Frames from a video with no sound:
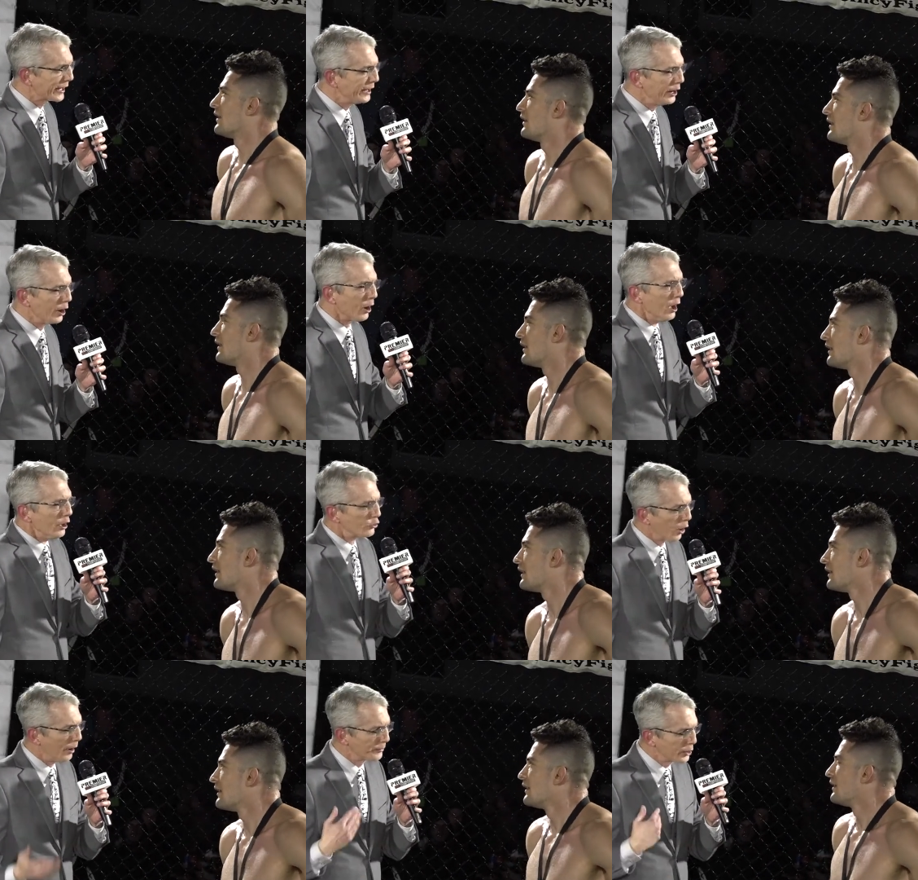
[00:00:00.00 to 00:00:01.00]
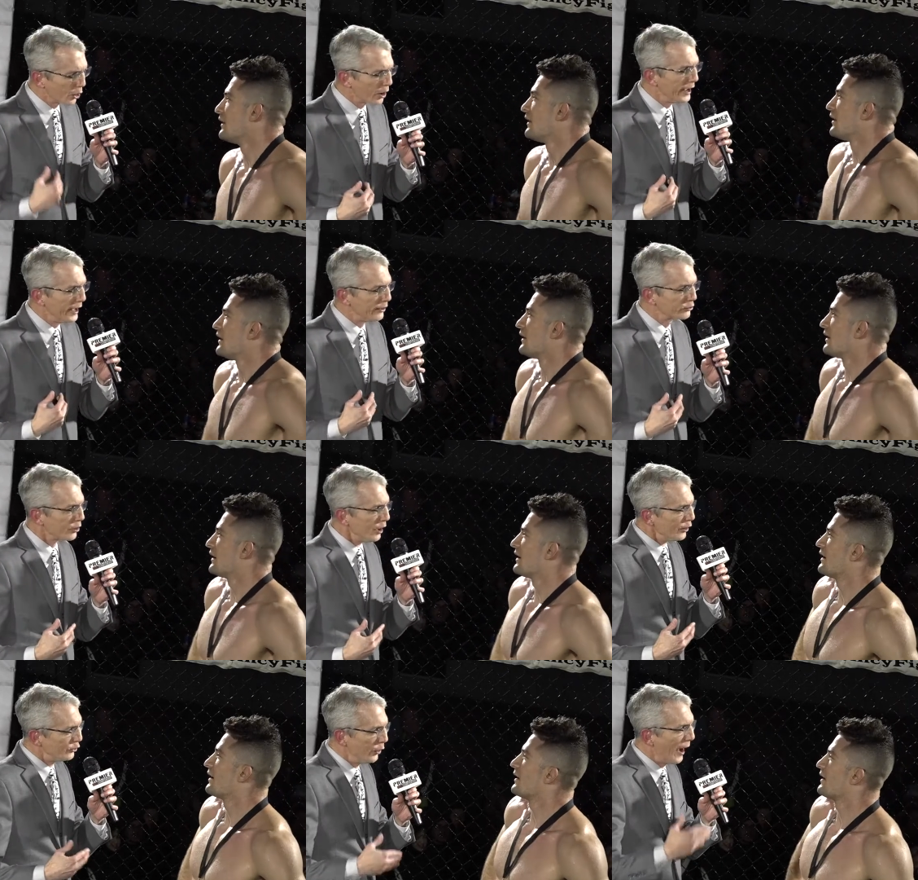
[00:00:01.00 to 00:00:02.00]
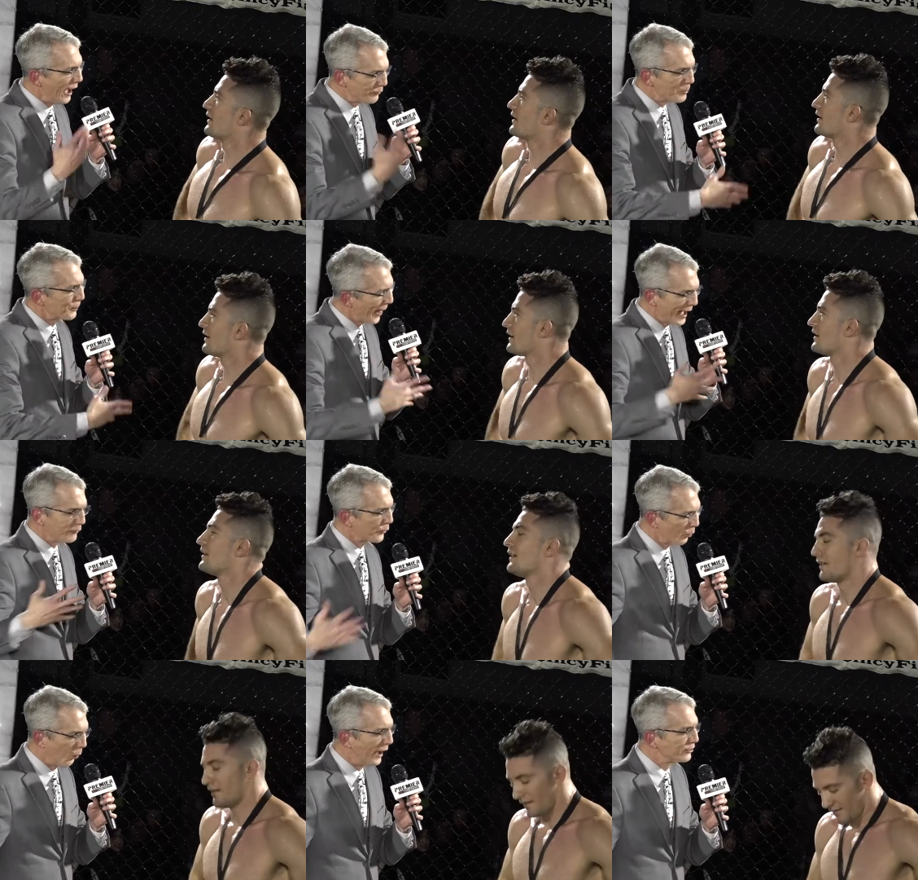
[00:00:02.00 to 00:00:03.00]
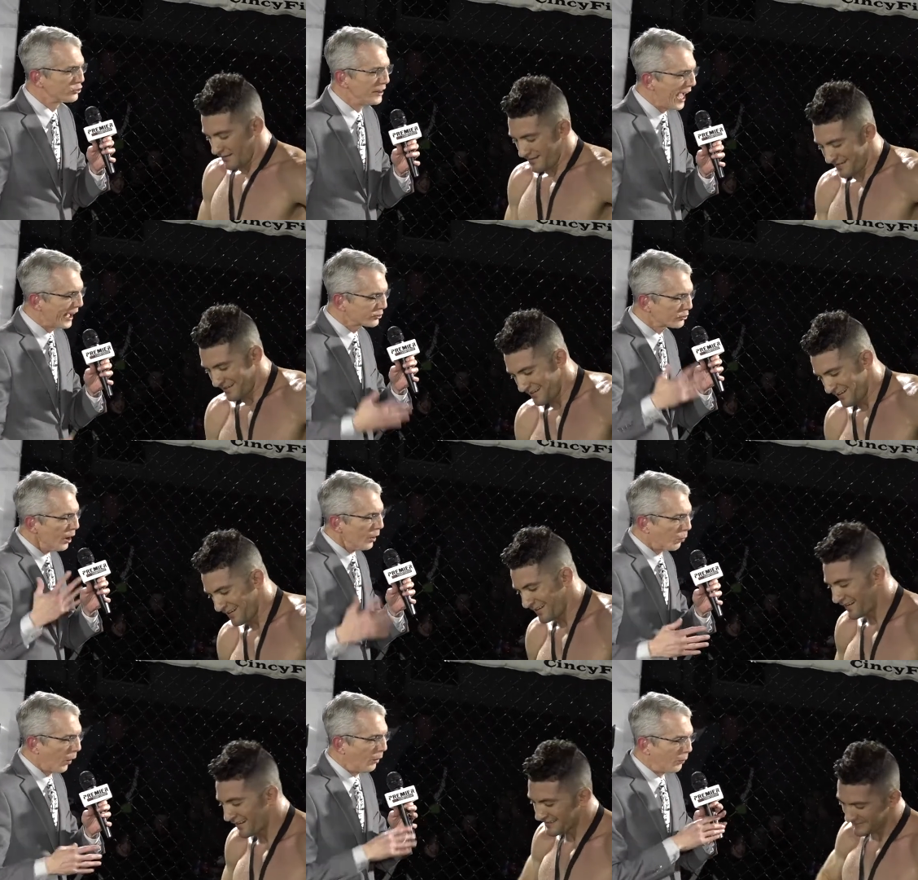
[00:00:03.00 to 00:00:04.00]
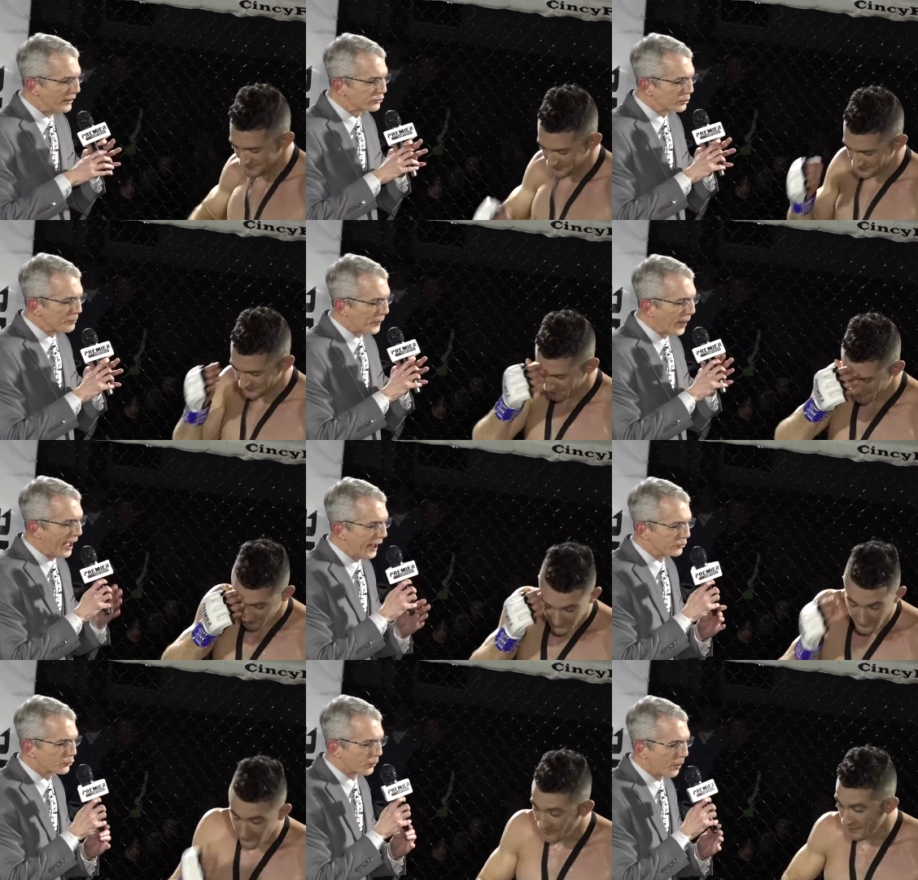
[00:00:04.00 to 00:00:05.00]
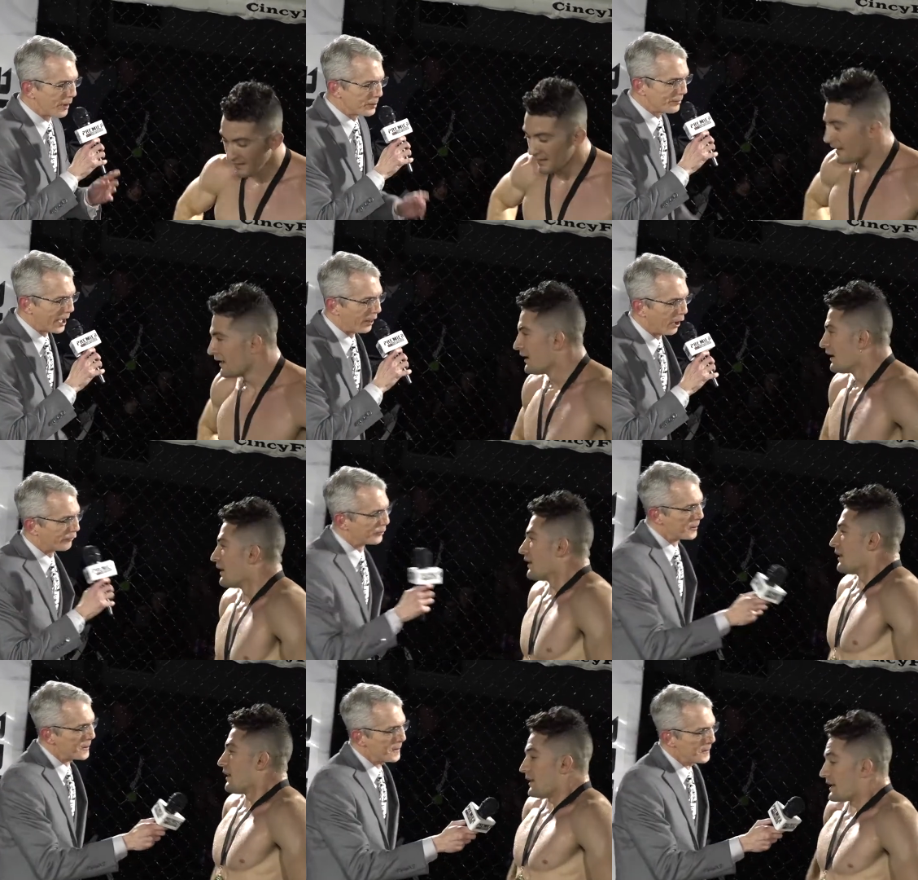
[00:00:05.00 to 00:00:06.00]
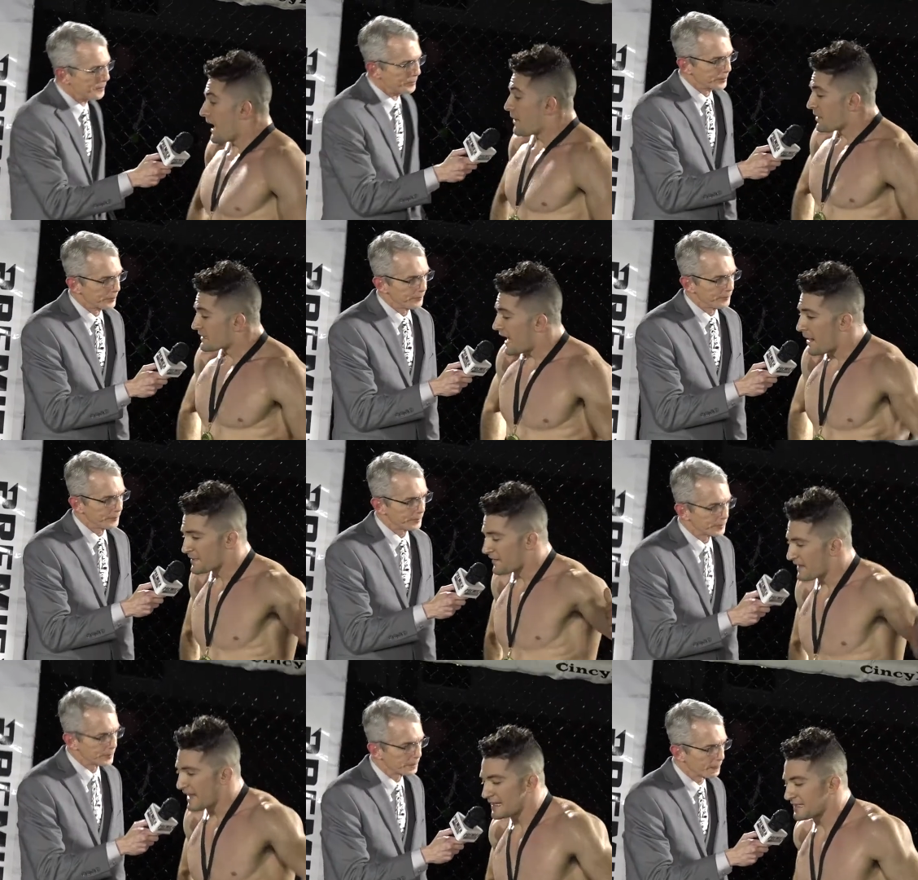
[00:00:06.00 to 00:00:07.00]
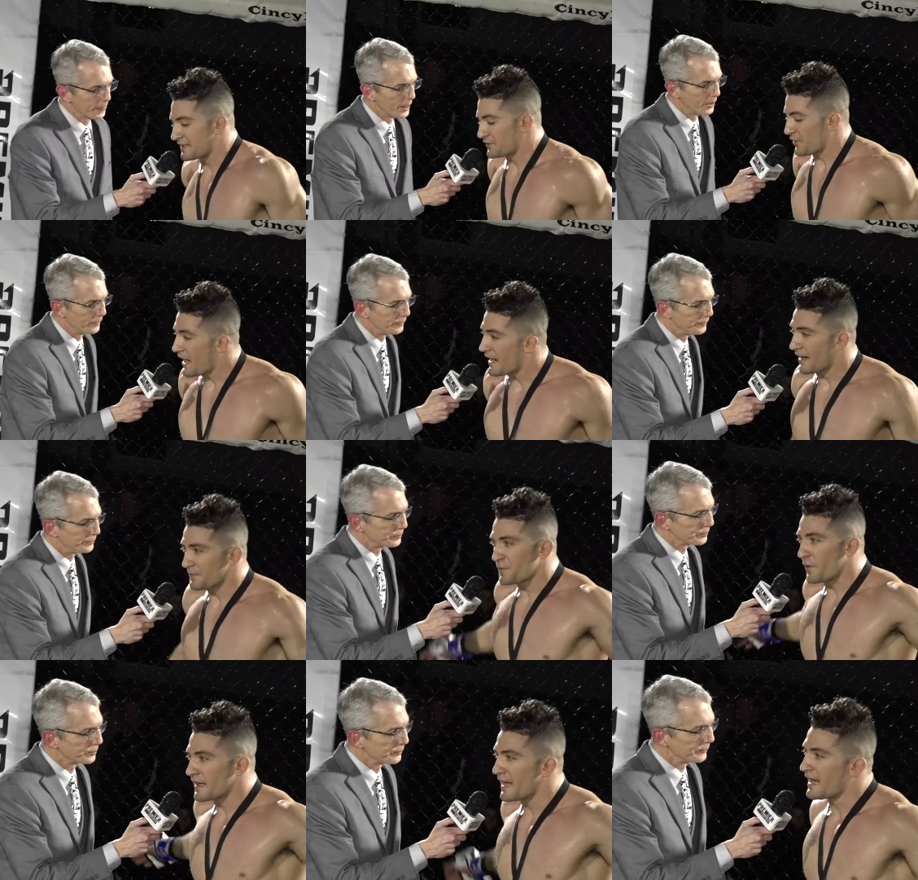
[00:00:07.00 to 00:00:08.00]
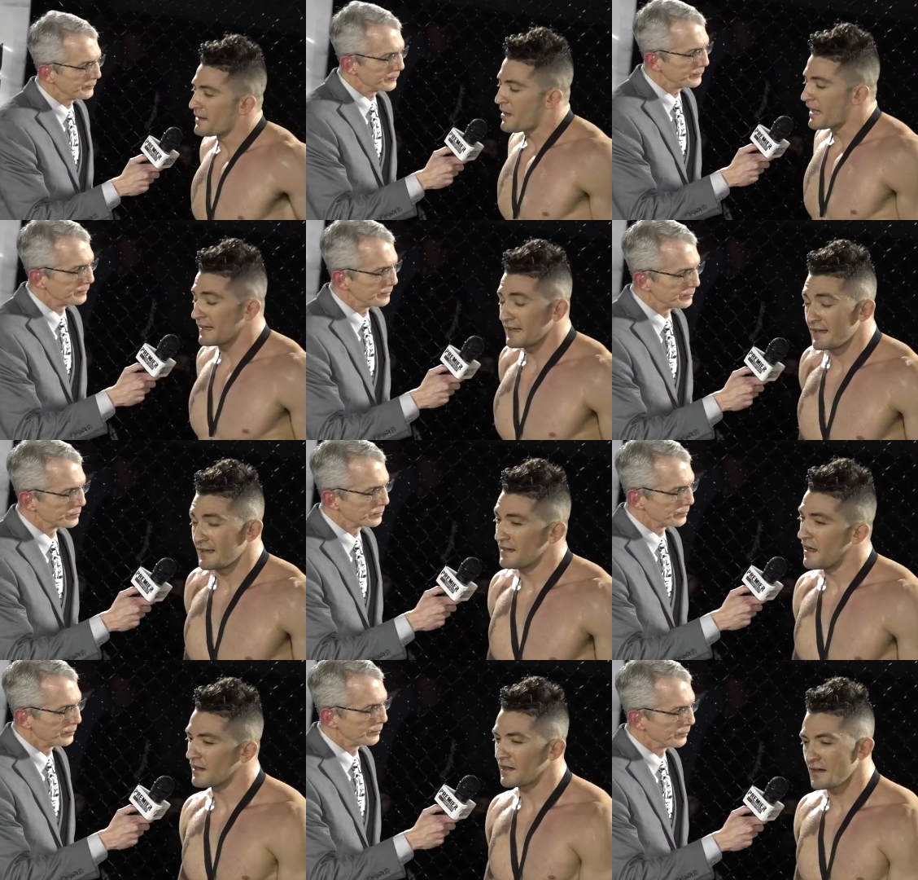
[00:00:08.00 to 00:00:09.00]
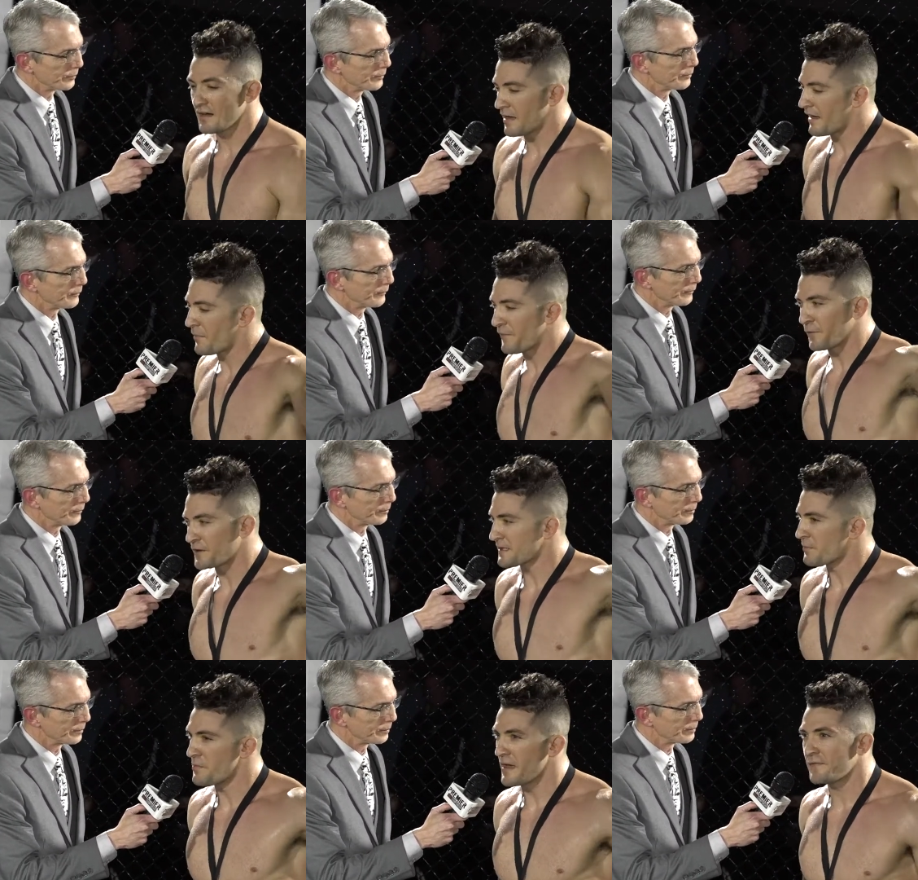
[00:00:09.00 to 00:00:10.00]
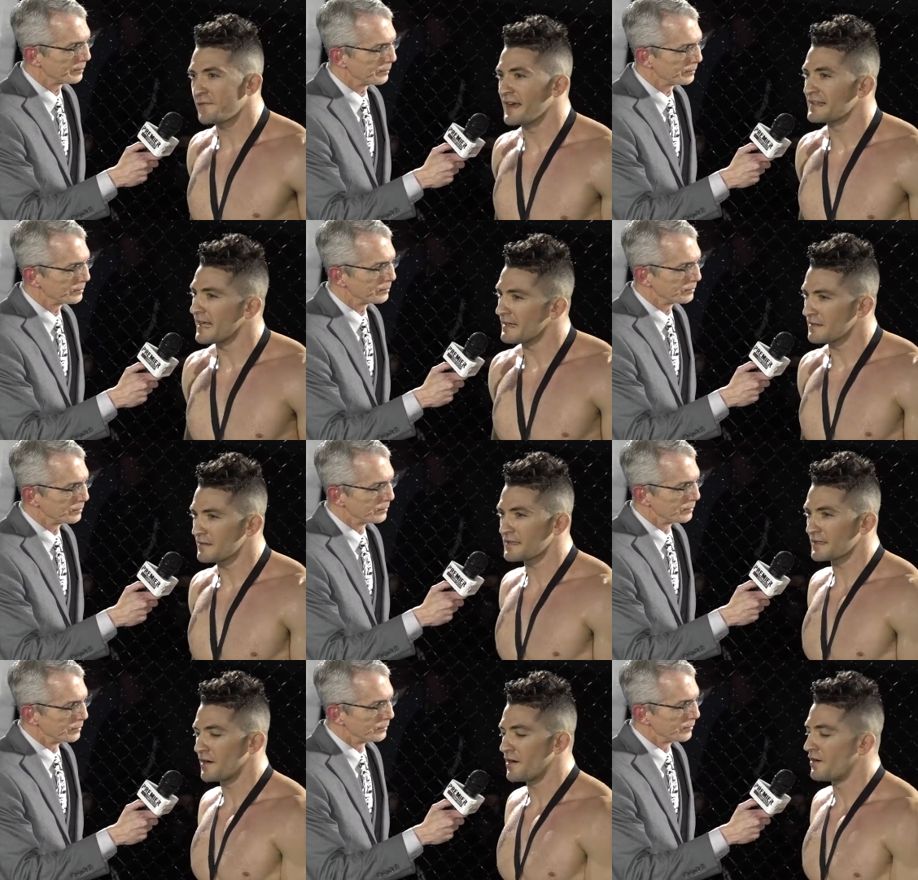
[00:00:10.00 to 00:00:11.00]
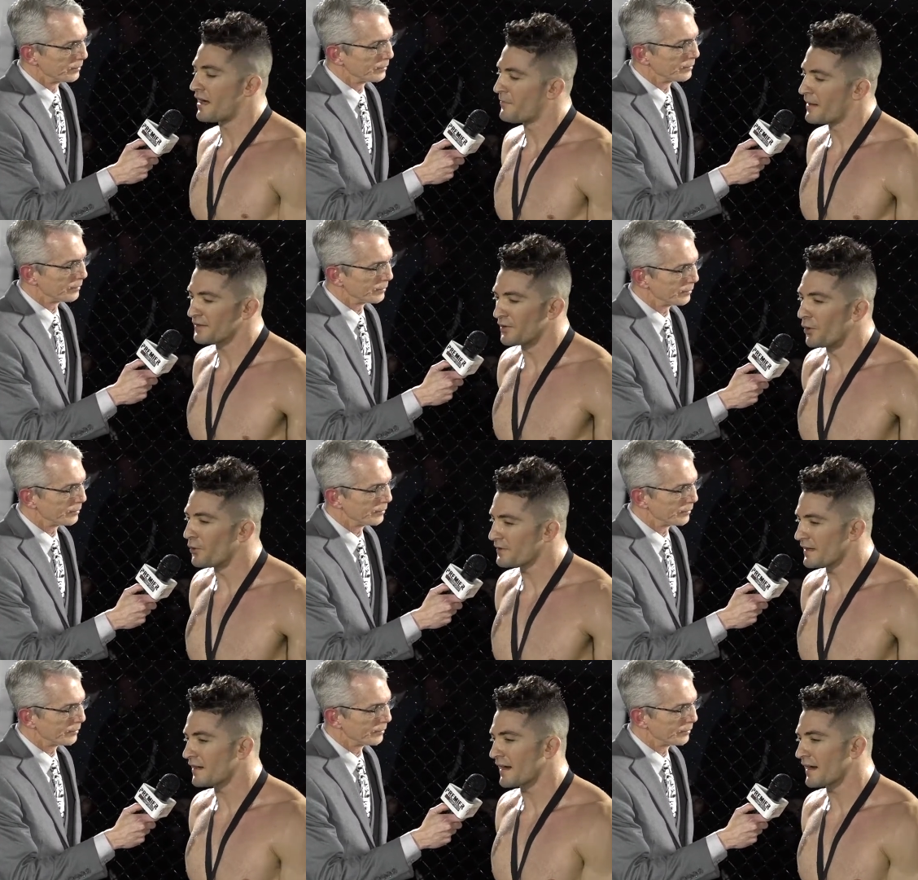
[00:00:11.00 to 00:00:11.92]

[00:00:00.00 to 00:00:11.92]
Speaker 1: in here. So I'm curious, do you have the plan for what's next? What, what's the plans for Robbie Malek?
Speaker 2: Yeah, I mean, time's of the essence, right? I'm 28, I'm not getting any younger. I had my first MMA fight 10 years ago. I'm like the old young